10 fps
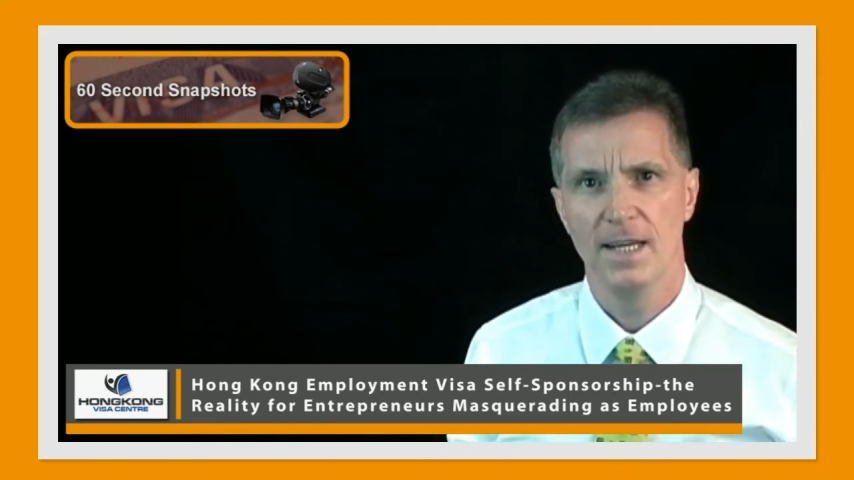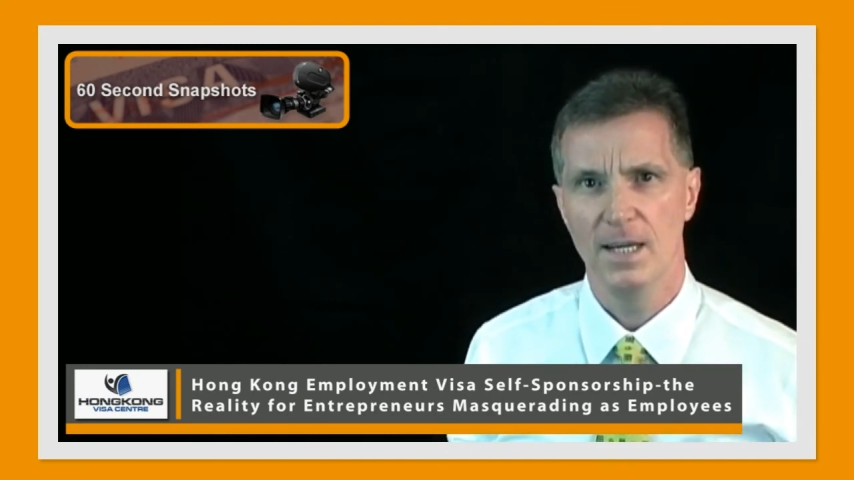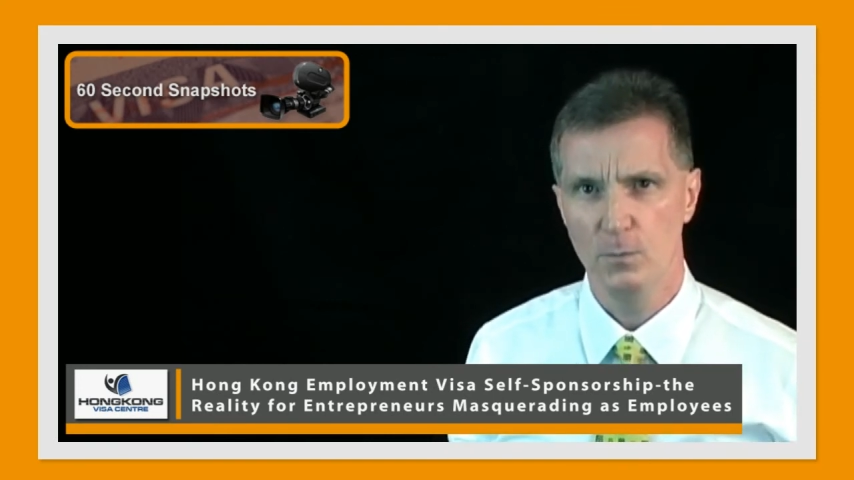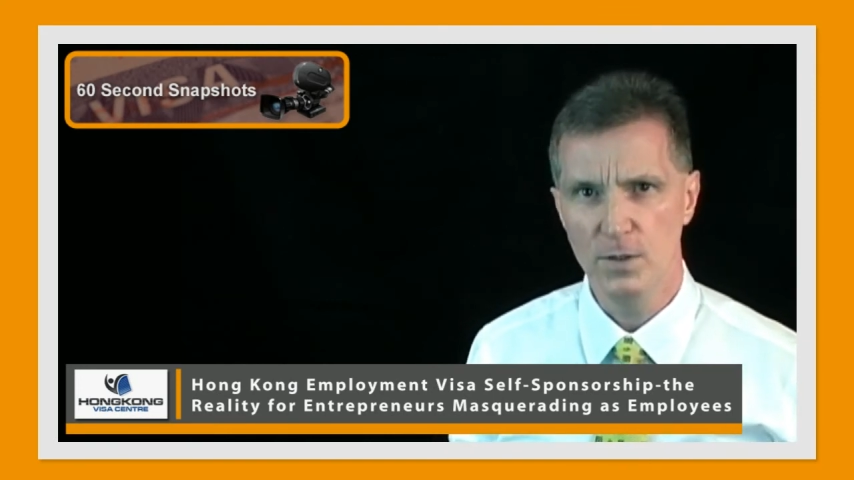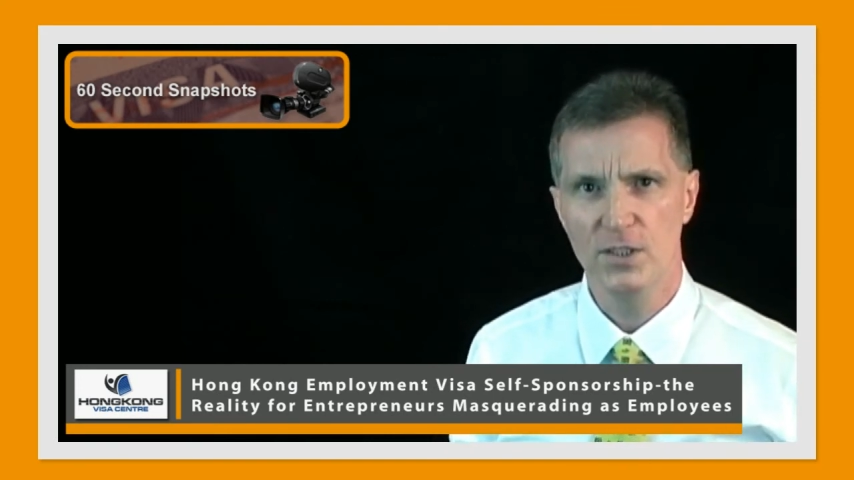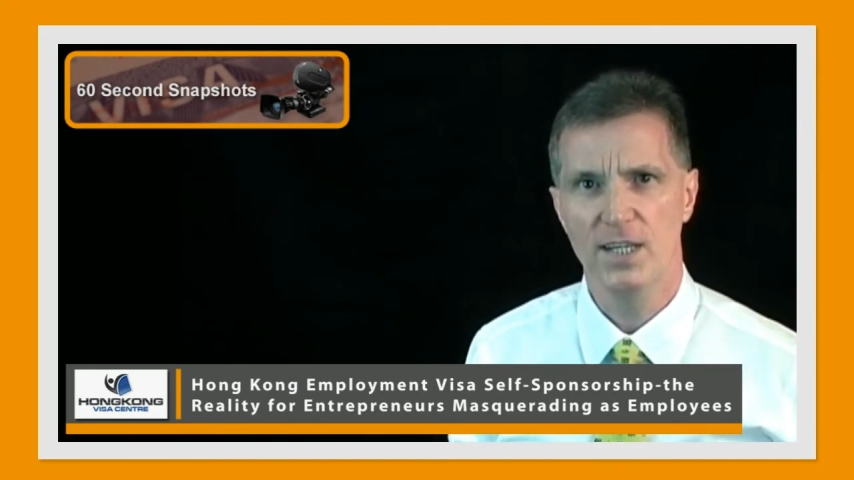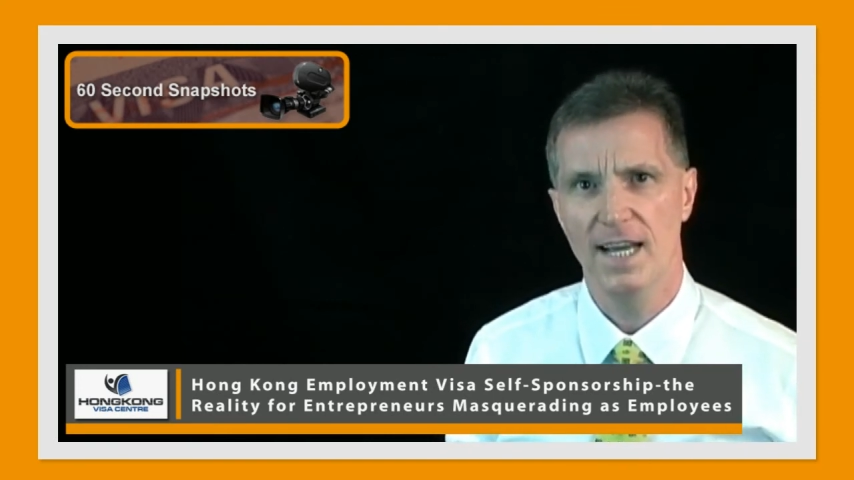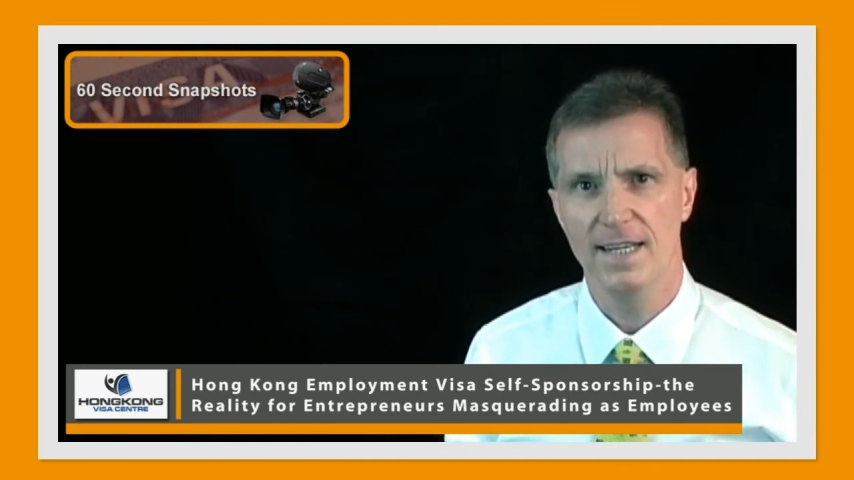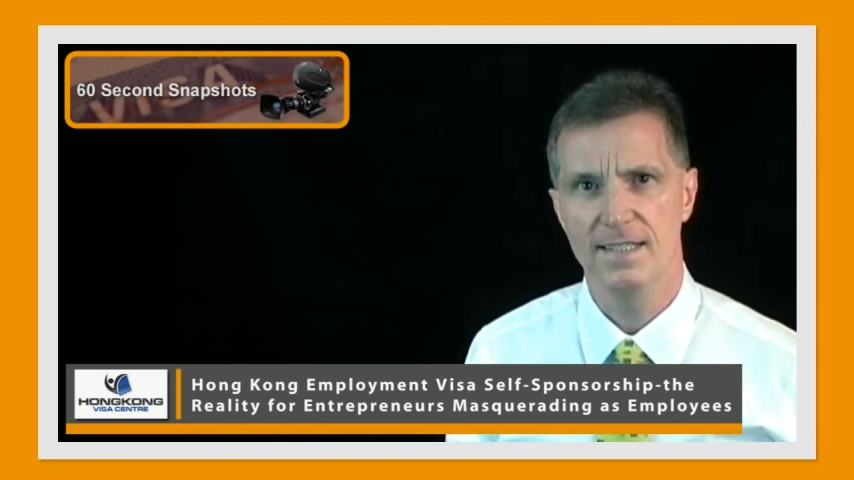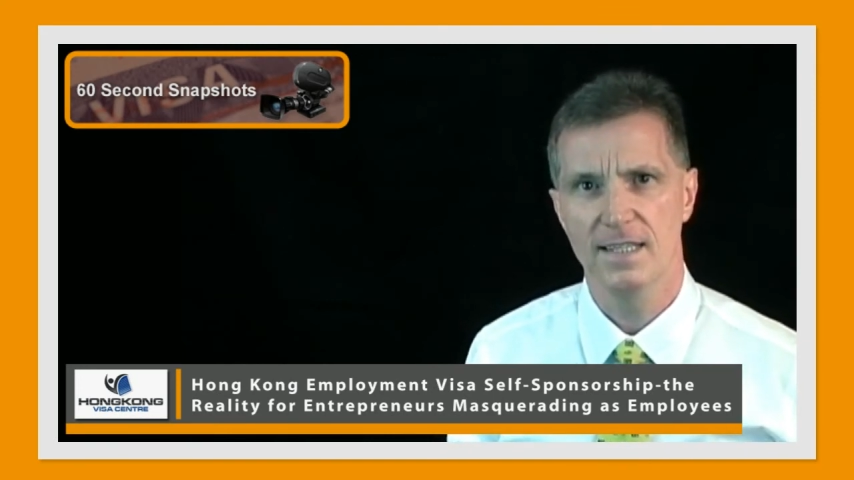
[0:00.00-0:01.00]
in which
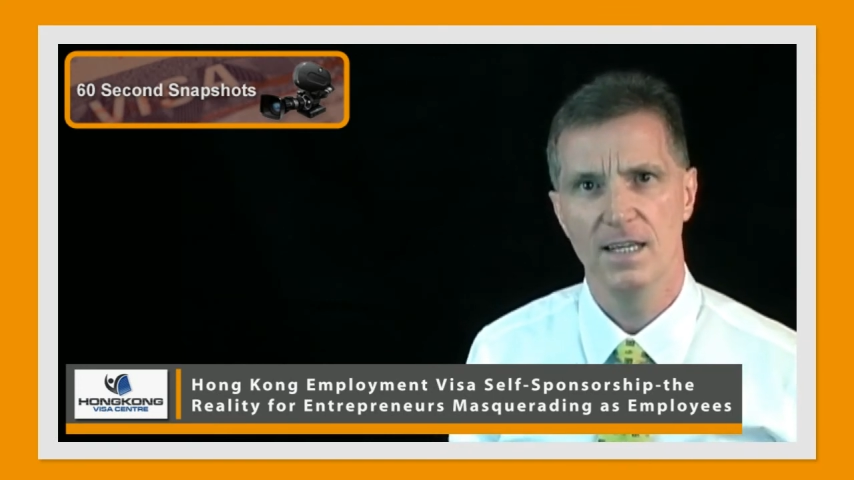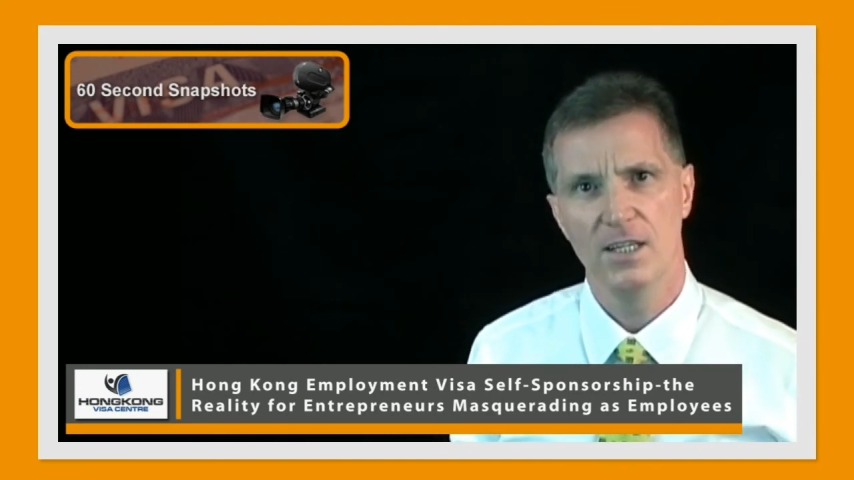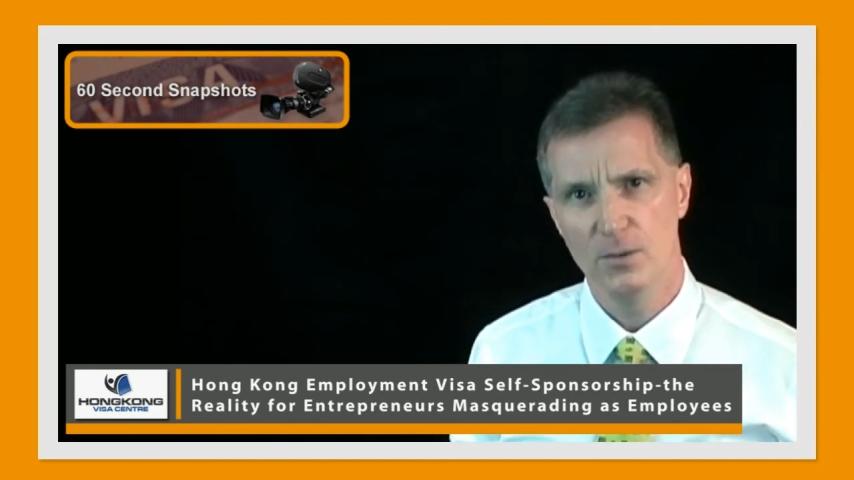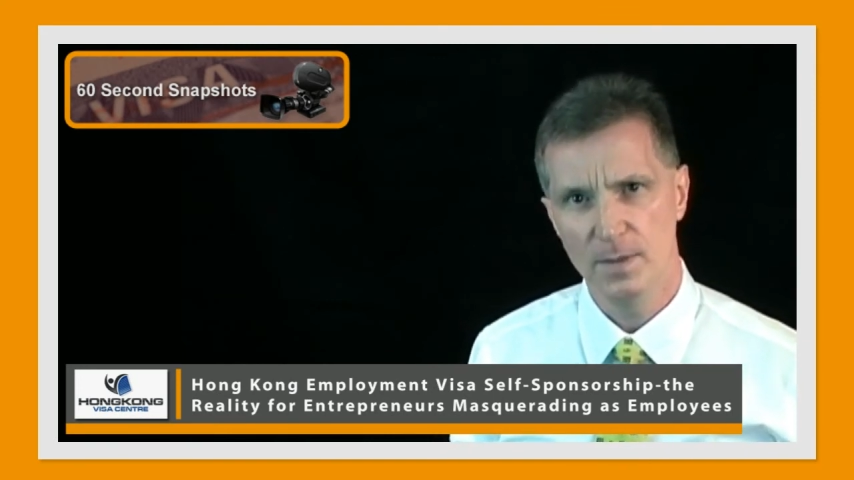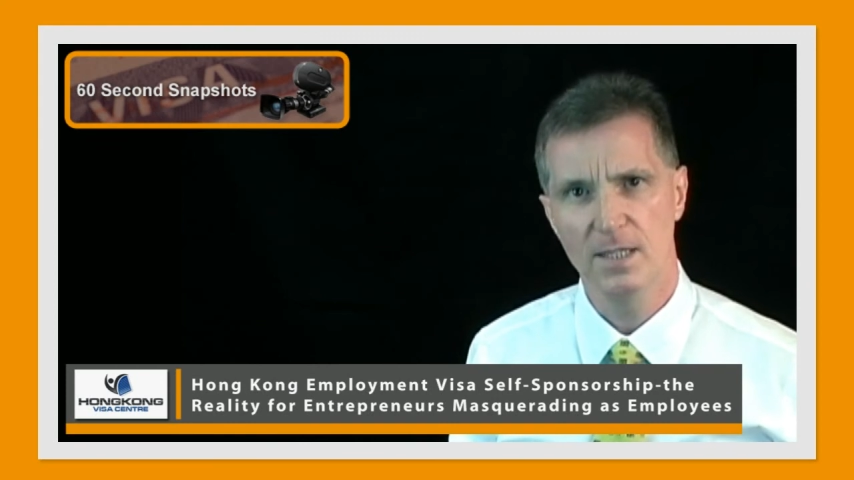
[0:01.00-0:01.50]
case you'll be